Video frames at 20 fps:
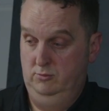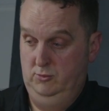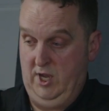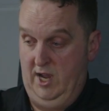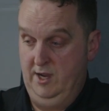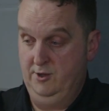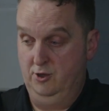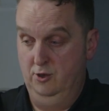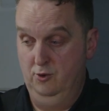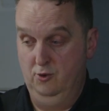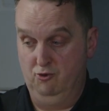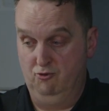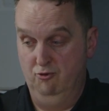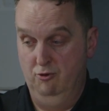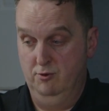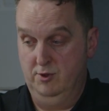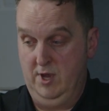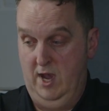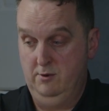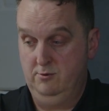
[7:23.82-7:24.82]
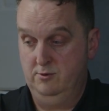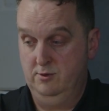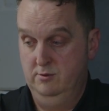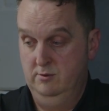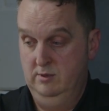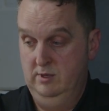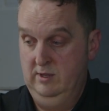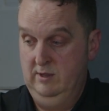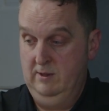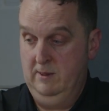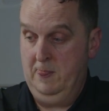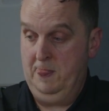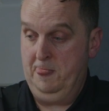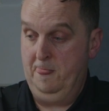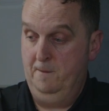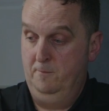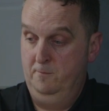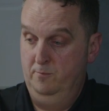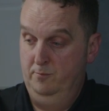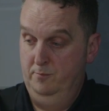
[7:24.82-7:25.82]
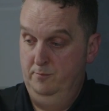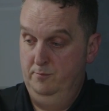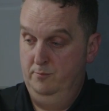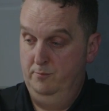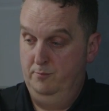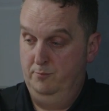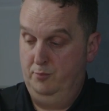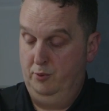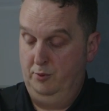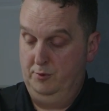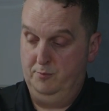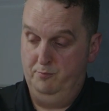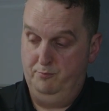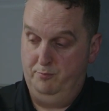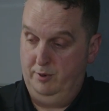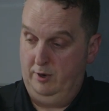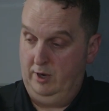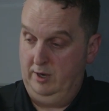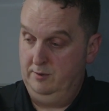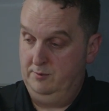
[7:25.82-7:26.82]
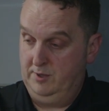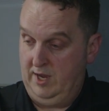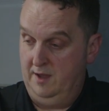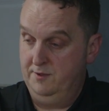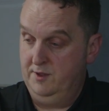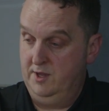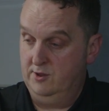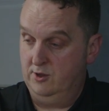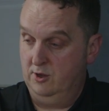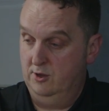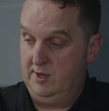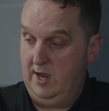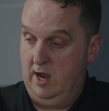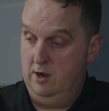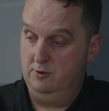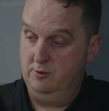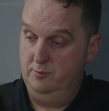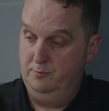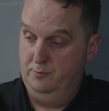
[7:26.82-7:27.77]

take two screws out, put, put, take the insert out,